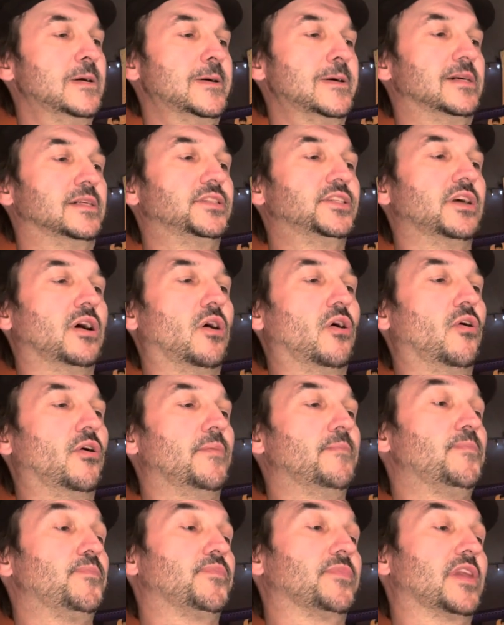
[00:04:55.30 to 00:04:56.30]

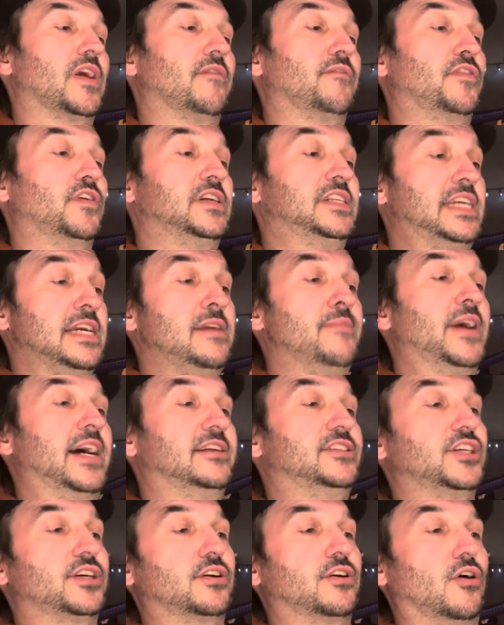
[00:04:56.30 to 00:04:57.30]
So for a D
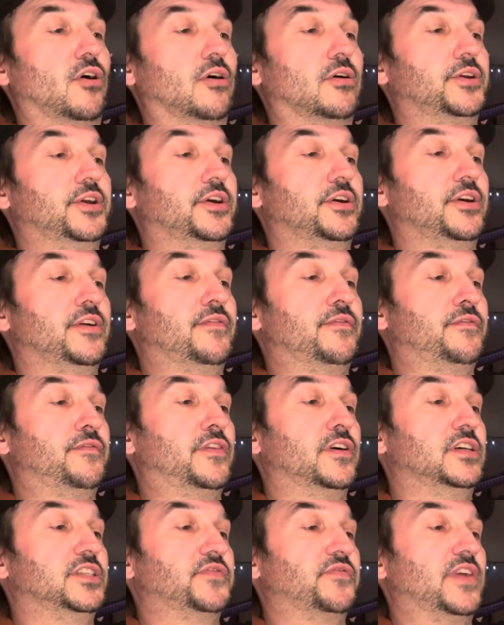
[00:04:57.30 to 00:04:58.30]
major chord, your
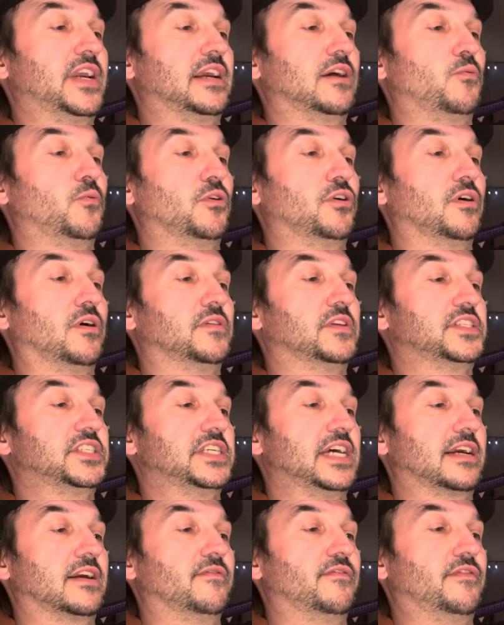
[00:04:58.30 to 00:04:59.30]
1st finger will go on the
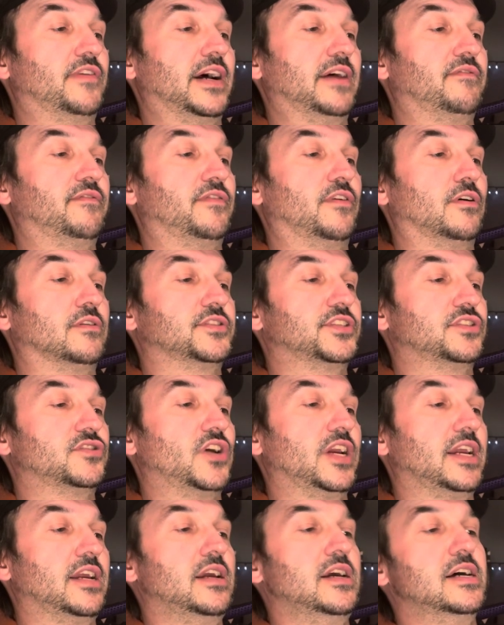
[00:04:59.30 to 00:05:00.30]
2nd fret 4th
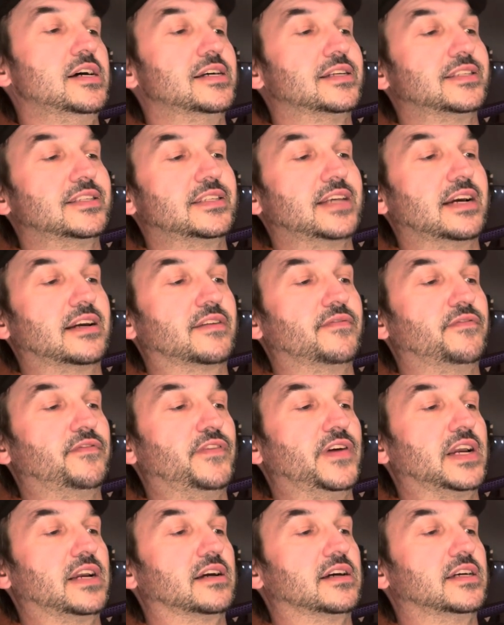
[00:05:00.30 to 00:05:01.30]
string, 2nd
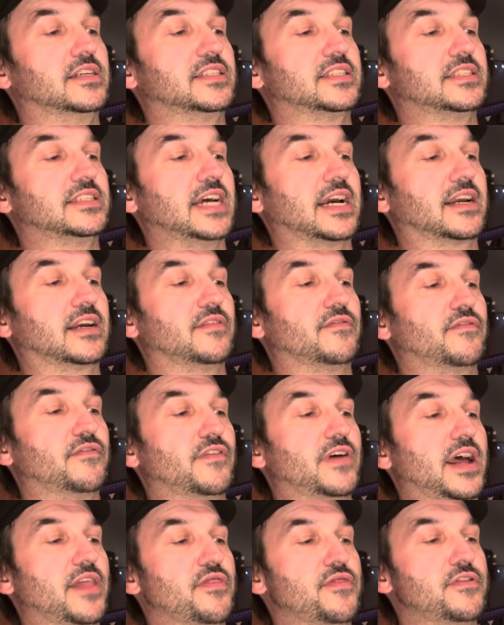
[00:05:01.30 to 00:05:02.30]
finger 2nd
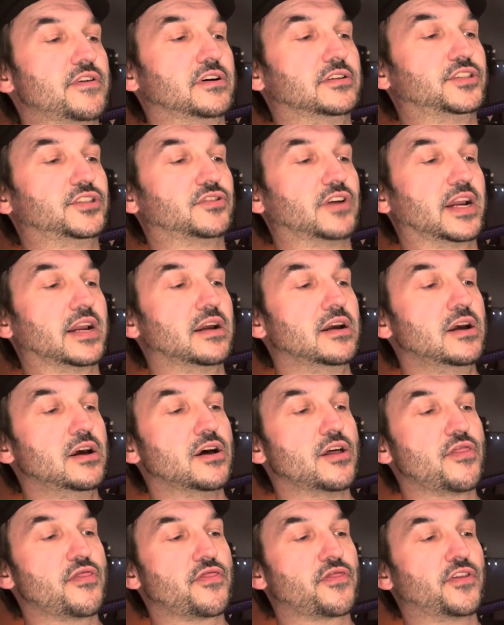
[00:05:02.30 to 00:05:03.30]
fret 3rd string,
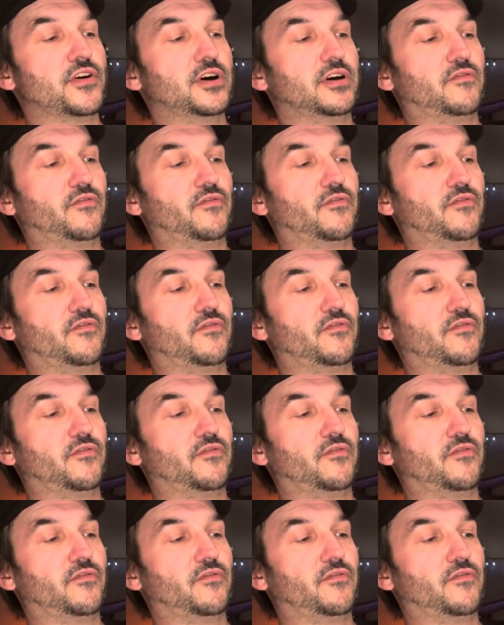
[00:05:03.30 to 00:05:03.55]
3rd